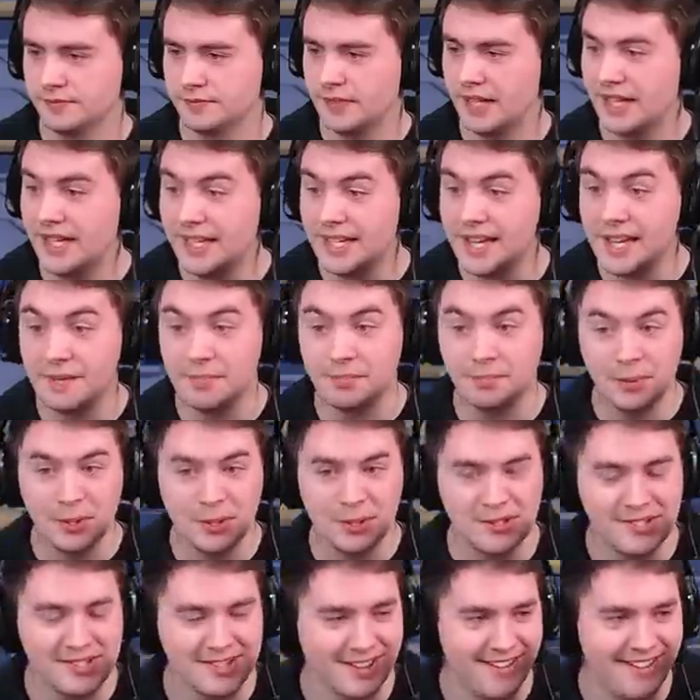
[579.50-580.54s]
EM
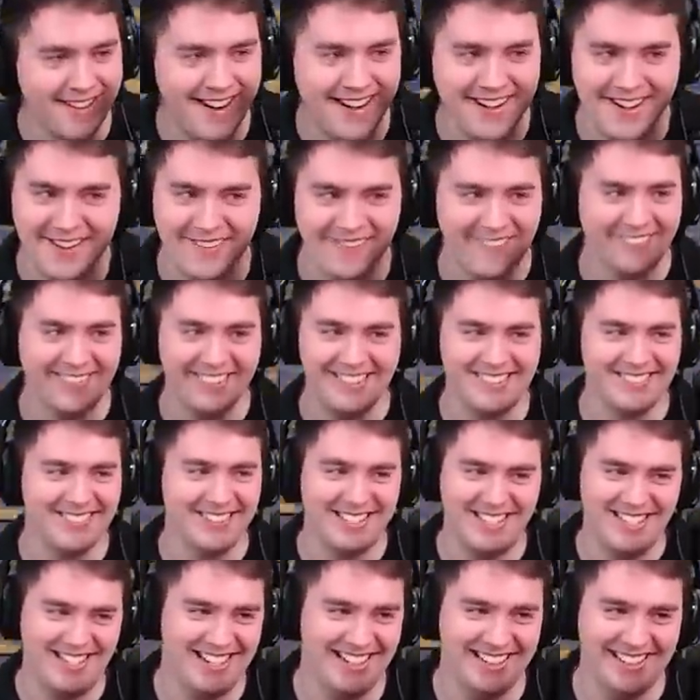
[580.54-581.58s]
boost. All right. No, we're,
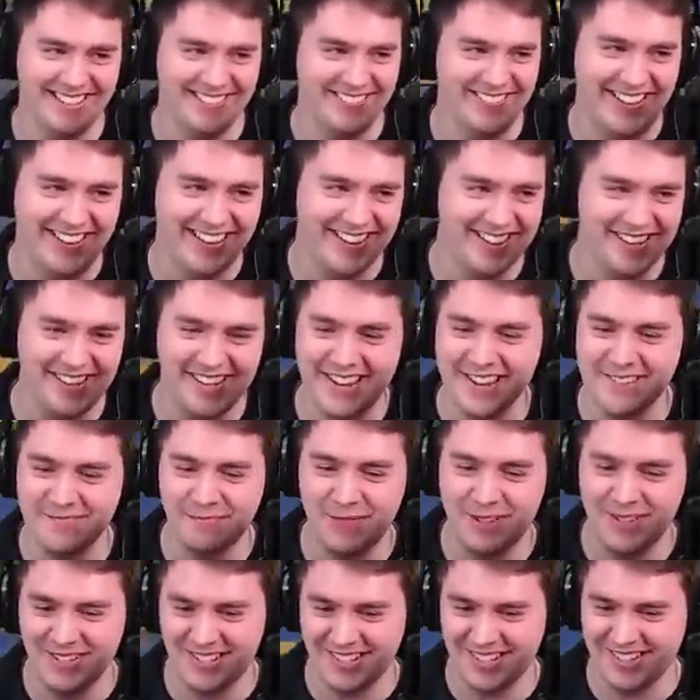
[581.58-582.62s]
we're chilling. We got an EM
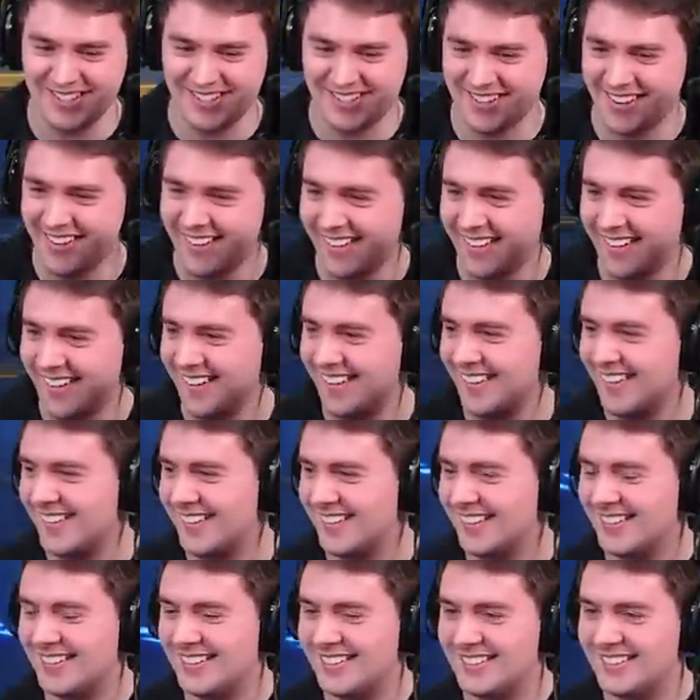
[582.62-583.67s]
boost at the start.
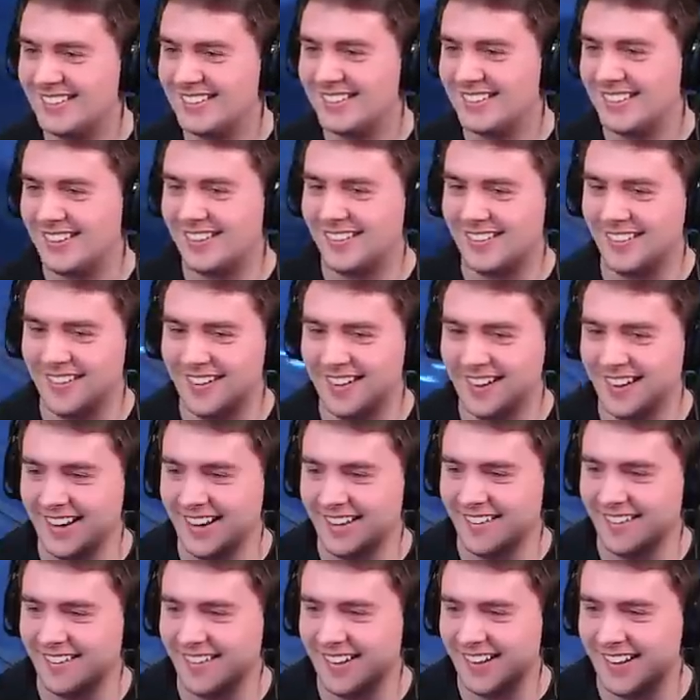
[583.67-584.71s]
All right.
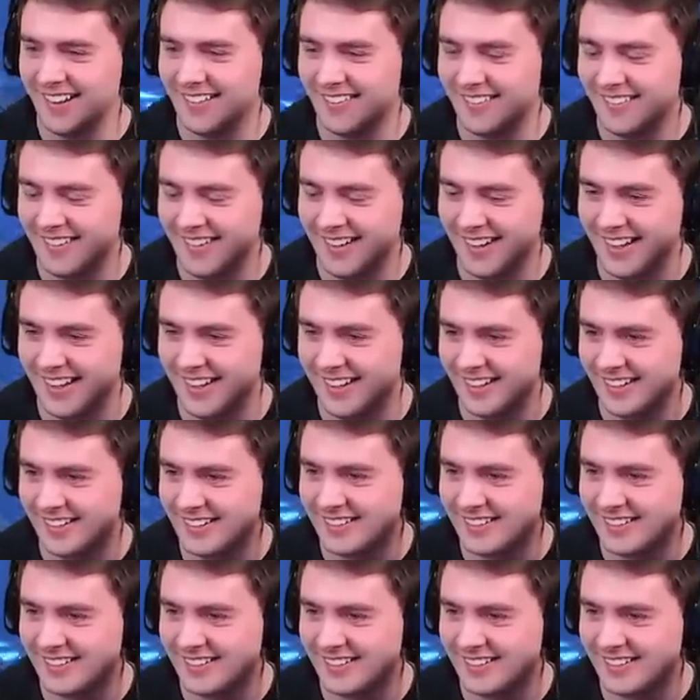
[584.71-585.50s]
All right. All right.